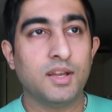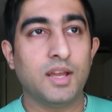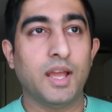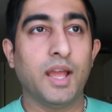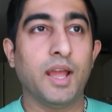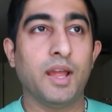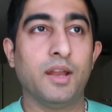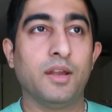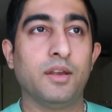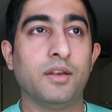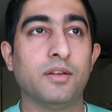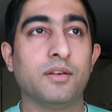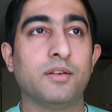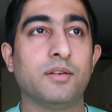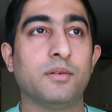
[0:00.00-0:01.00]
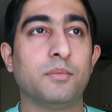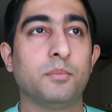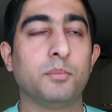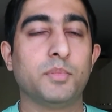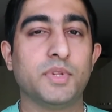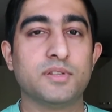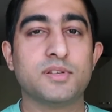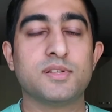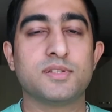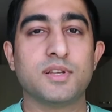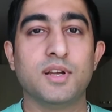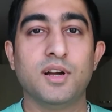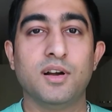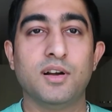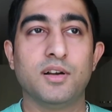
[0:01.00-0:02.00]
and this is
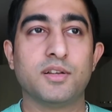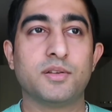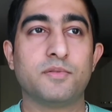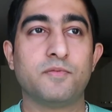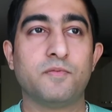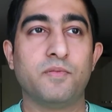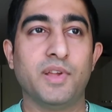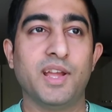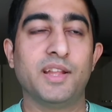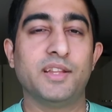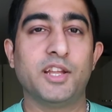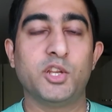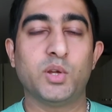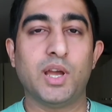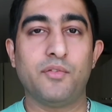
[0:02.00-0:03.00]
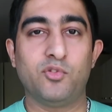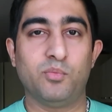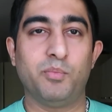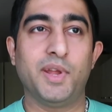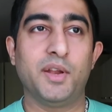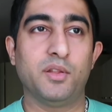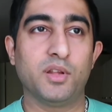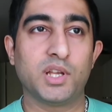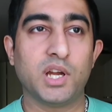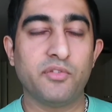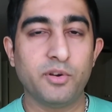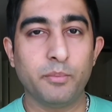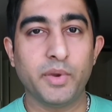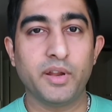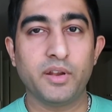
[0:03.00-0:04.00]
a fare that you have to pay to the
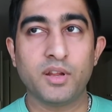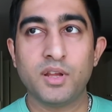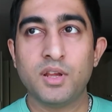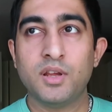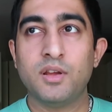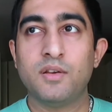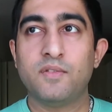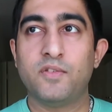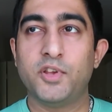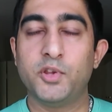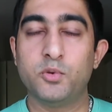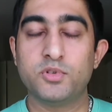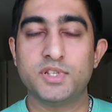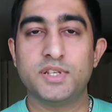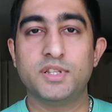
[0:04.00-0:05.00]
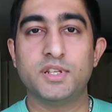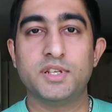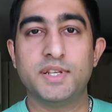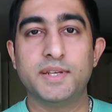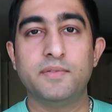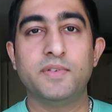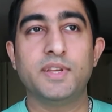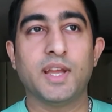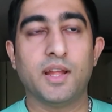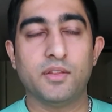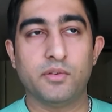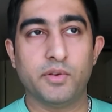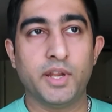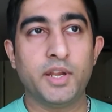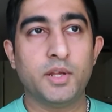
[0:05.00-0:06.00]
government for using the TV
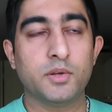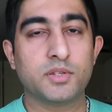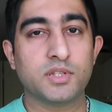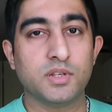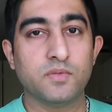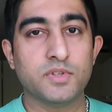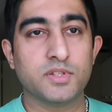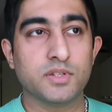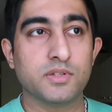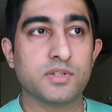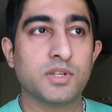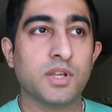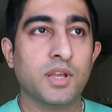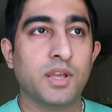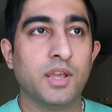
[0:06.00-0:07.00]
and the radio services,